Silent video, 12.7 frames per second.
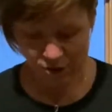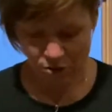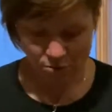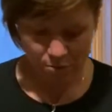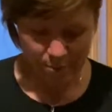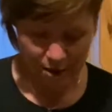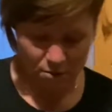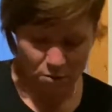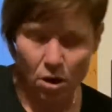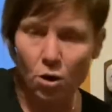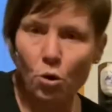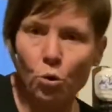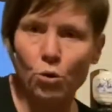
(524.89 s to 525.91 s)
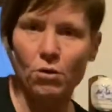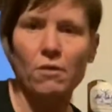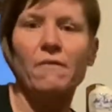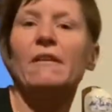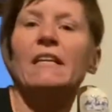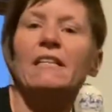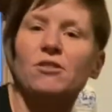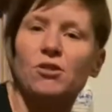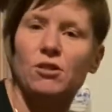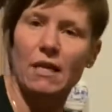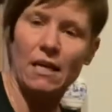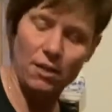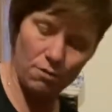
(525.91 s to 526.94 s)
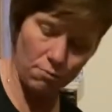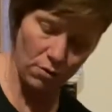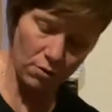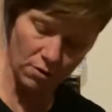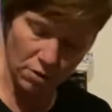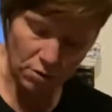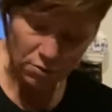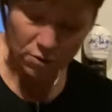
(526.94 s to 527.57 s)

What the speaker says: to about 1/4 of an inch thick. You roll the dough